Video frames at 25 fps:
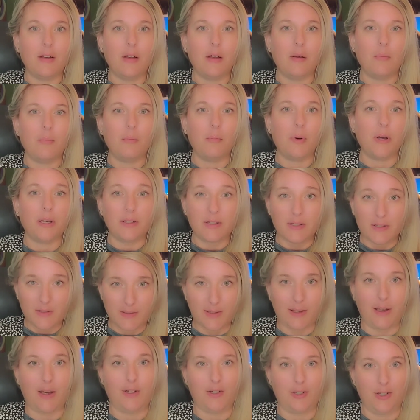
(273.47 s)
but
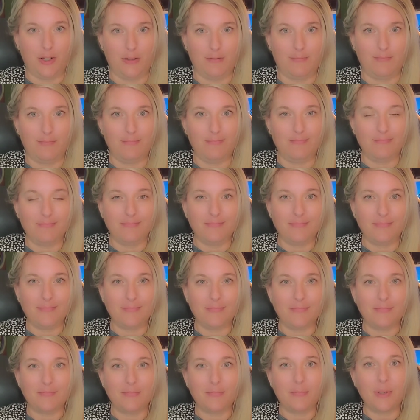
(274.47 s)
discussion.
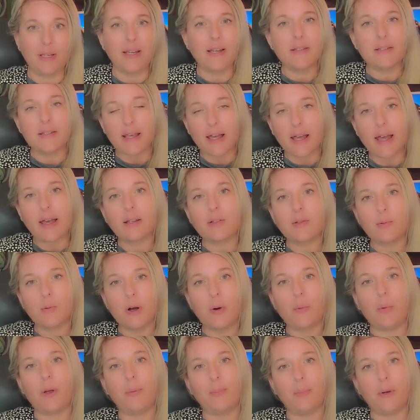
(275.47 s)
Because that's
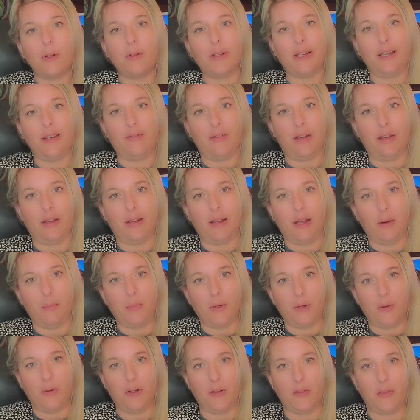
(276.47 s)
what we believe in at
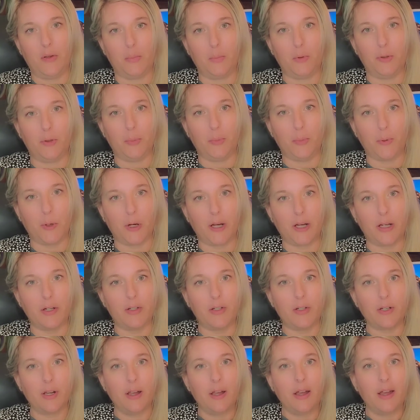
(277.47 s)
Building the Blue
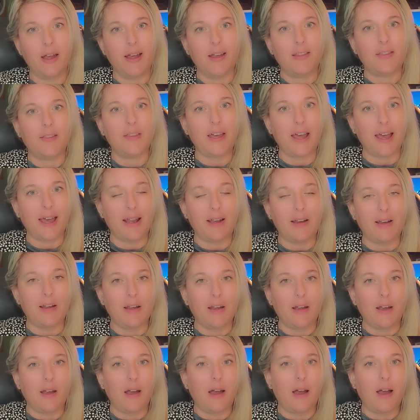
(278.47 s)
Bridge, that
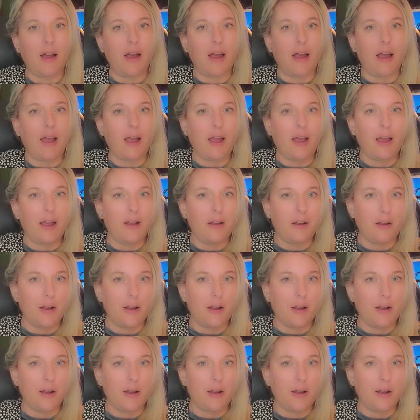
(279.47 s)
a